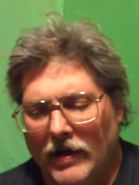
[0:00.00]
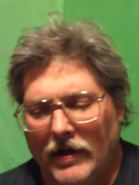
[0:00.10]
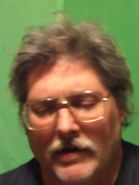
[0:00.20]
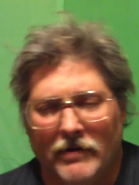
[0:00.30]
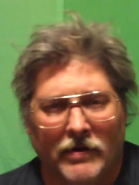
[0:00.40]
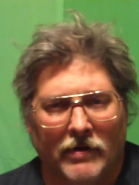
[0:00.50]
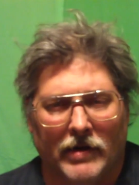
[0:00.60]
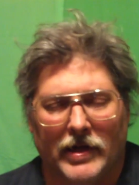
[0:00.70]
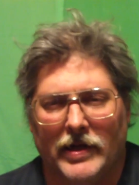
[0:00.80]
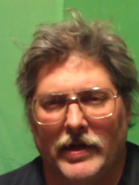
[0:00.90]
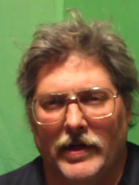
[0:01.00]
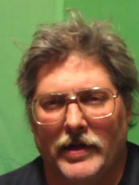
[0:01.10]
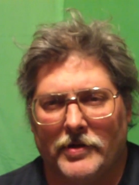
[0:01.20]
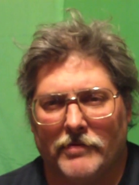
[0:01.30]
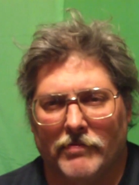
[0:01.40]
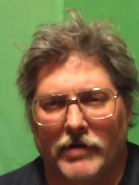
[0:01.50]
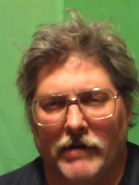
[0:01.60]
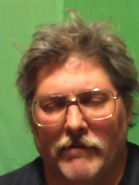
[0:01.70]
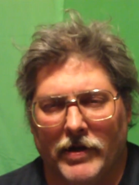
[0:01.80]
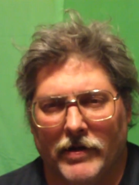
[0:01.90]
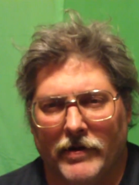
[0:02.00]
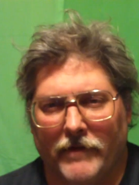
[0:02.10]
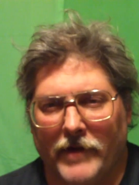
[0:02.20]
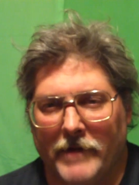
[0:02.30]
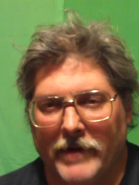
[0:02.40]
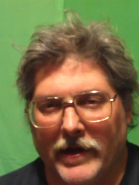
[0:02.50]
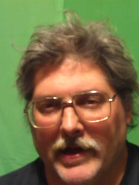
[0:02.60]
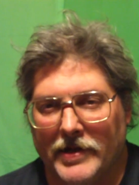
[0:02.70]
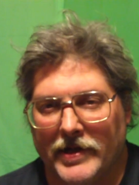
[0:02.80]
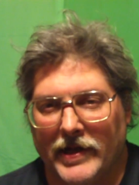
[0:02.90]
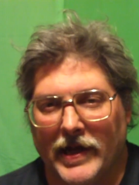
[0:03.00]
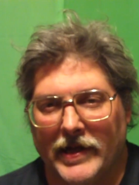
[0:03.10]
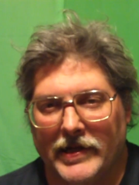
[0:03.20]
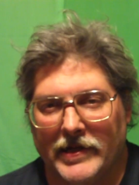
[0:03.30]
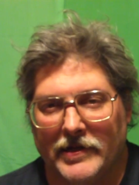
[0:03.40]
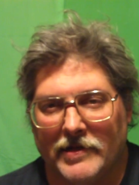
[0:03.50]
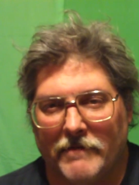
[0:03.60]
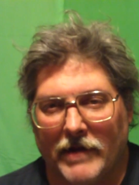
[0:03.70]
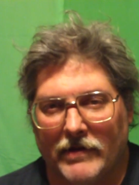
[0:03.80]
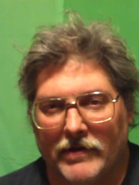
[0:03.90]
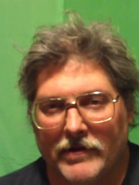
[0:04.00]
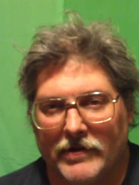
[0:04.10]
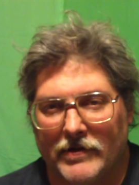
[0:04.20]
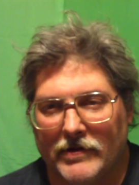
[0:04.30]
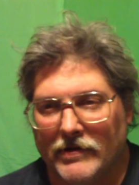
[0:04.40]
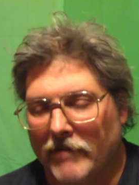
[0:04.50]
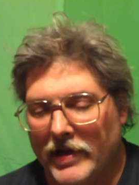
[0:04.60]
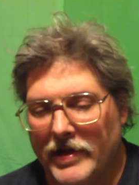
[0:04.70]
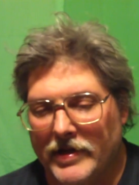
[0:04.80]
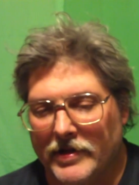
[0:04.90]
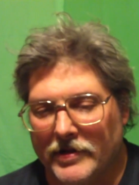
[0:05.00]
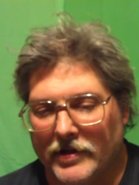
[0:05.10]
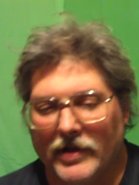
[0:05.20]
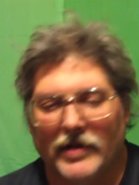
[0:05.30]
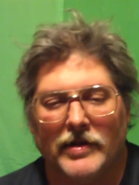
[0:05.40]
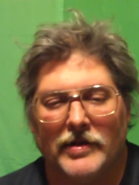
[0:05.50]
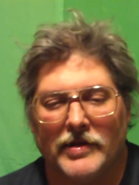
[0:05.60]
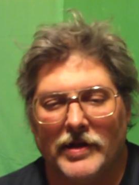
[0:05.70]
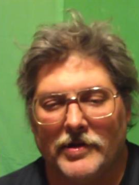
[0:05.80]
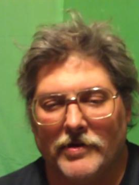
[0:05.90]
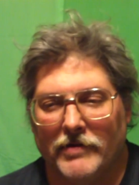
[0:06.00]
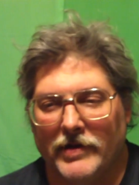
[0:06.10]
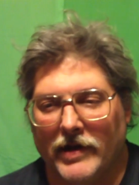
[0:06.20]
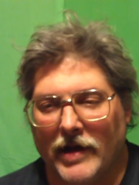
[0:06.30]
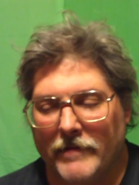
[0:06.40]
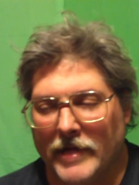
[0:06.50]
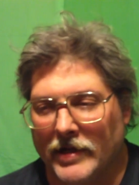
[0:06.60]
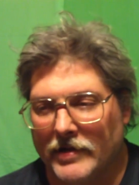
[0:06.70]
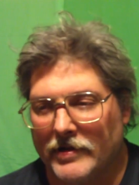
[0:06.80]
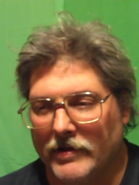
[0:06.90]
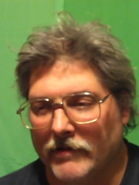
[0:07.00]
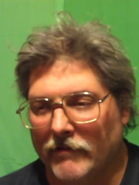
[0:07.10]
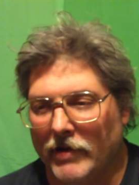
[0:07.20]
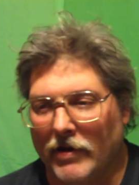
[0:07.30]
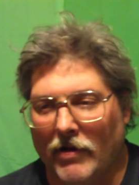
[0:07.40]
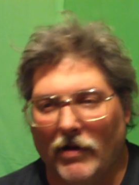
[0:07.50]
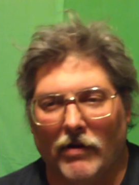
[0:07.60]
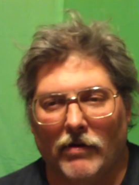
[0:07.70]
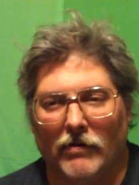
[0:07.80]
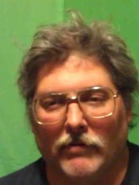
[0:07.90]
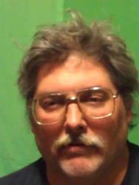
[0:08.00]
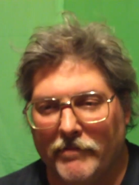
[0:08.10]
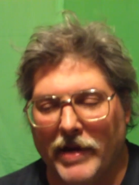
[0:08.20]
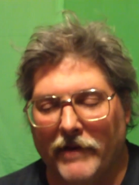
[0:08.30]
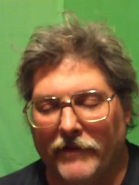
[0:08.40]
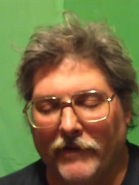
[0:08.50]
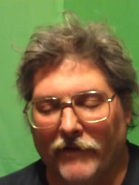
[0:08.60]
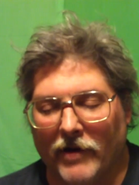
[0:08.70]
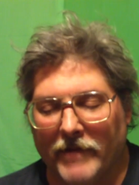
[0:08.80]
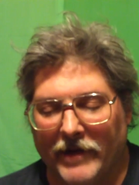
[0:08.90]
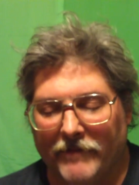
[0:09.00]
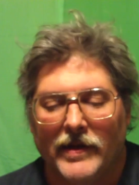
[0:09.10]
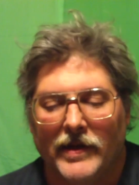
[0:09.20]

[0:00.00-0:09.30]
I don't know. It's really weird. If anybody has any ideas about this, please say so in the comments, and we'll all benefit from it.